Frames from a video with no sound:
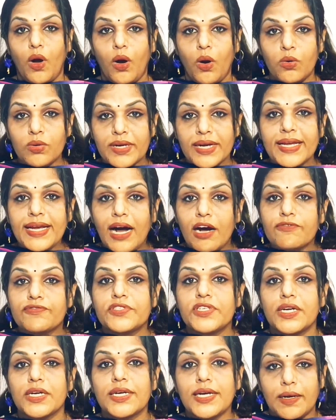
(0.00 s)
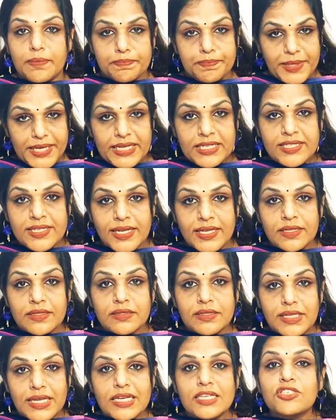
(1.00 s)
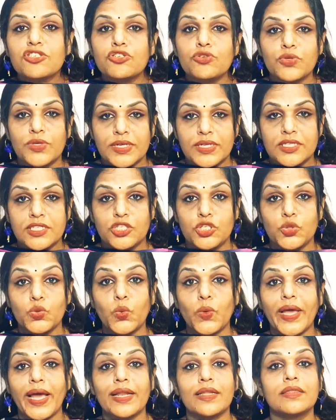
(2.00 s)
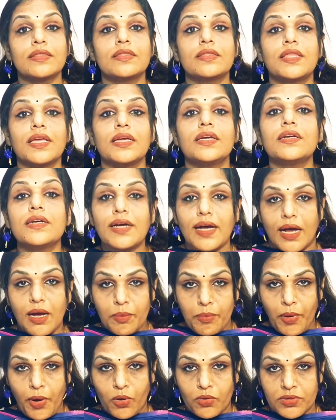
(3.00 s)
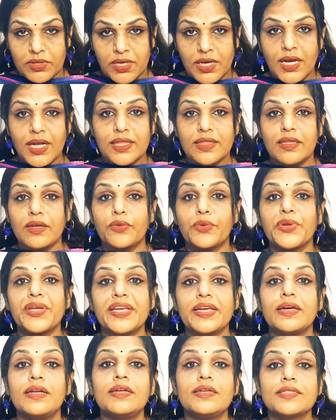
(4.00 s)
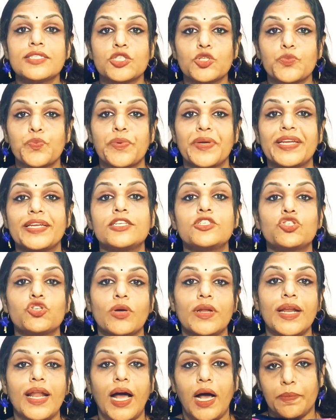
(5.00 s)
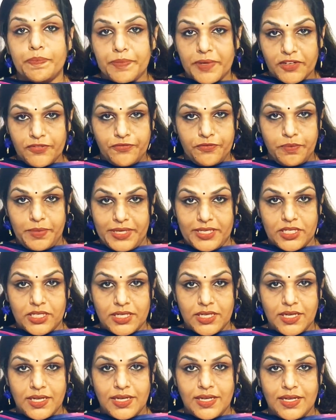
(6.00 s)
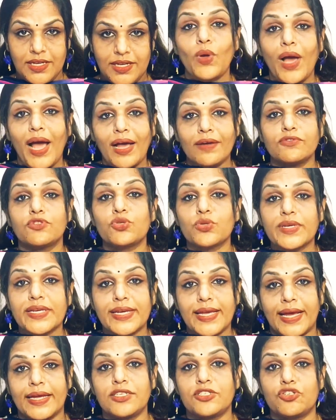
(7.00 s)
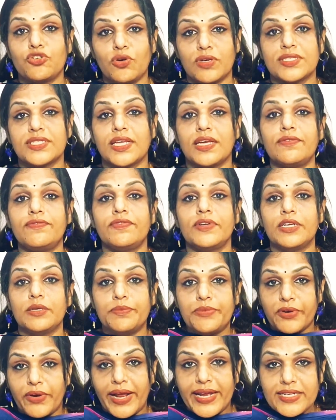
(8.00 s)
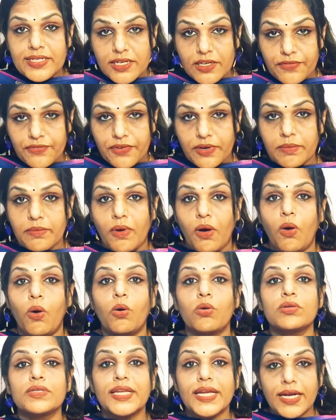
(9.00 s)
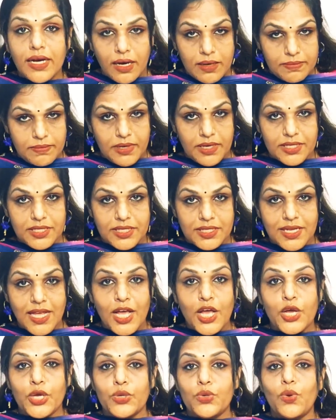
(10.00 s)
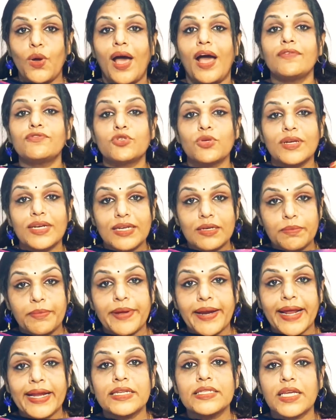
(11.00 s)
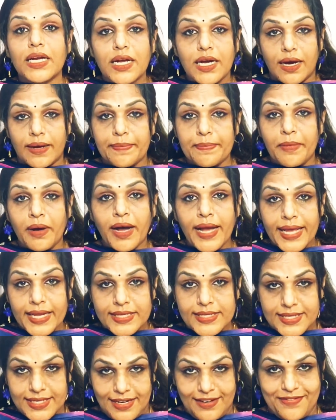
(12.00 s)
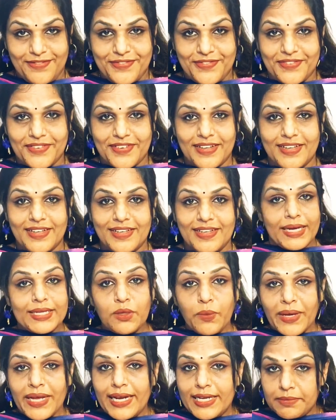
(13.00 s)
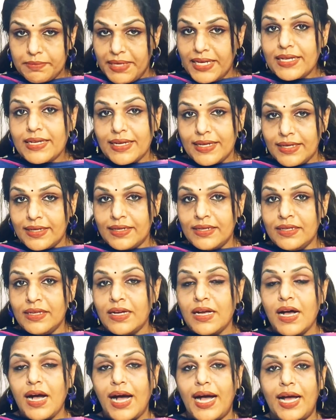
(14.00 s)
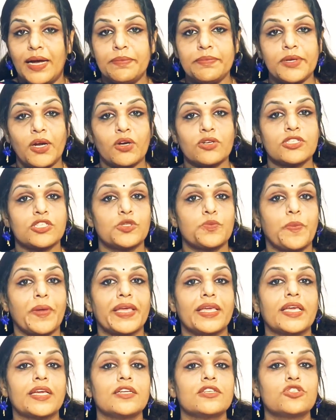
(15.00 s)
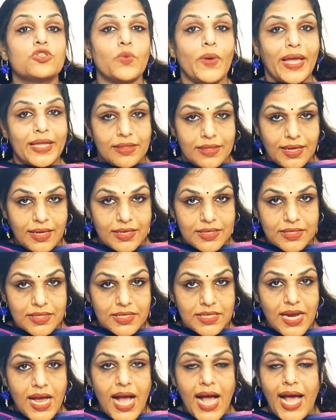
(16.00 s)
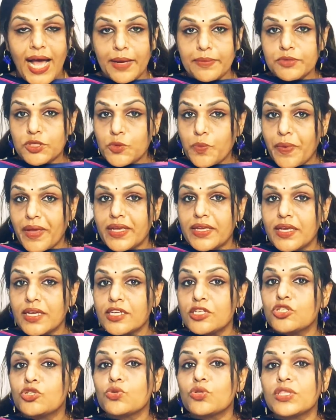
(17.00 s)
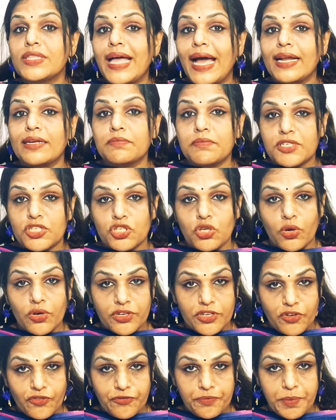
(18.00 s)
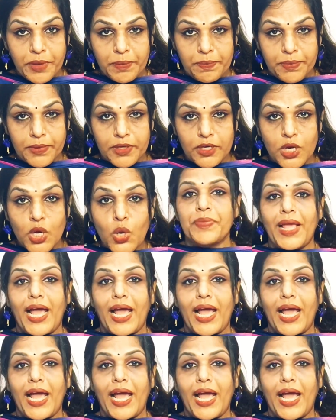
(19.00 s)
Only after completing these duties, you can think about the real spiritual upliftment. You have to get yourself liberated from all the karmas. You have to liberate the karma itself. By the way, let me clear, I am not speaking to atheists. I am speaking to that majority of people.